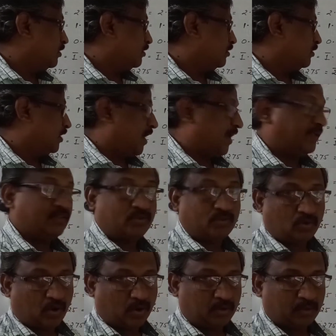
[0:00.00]

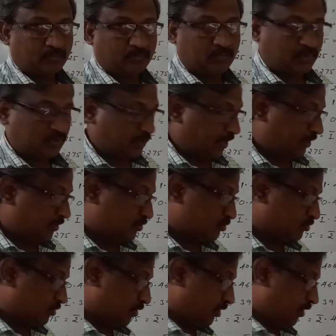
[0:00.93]
9th column, right?
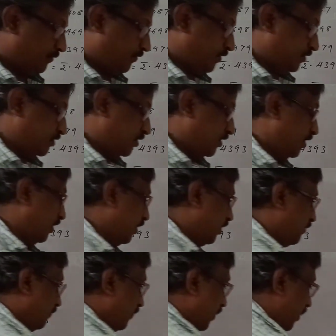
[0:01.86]
So if you see,
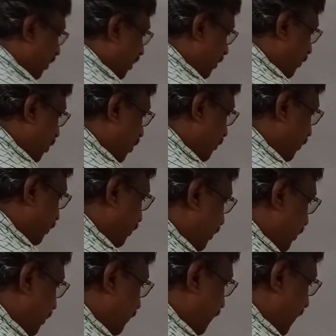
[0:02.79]
it will come how much it
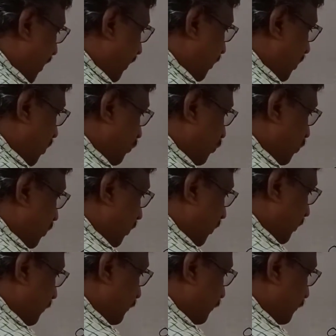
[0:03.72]
is, 5000,